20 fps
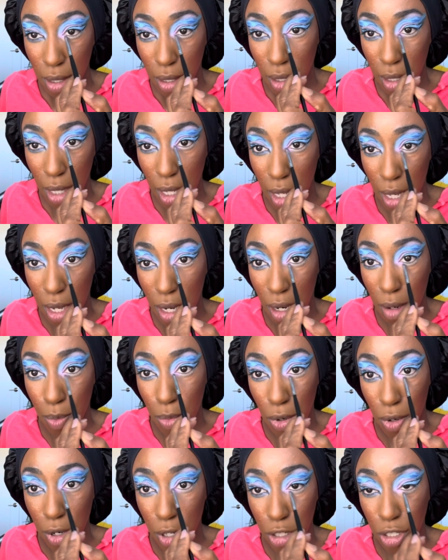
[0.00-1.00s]
the inner
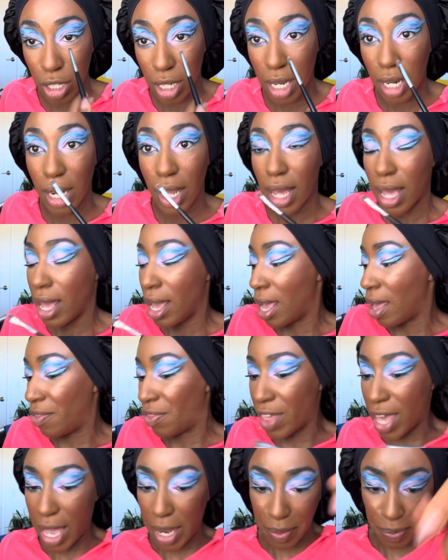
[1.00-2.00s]
portion, and
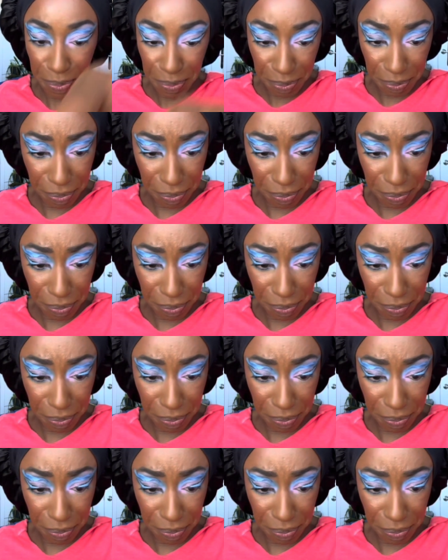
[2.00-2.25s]
then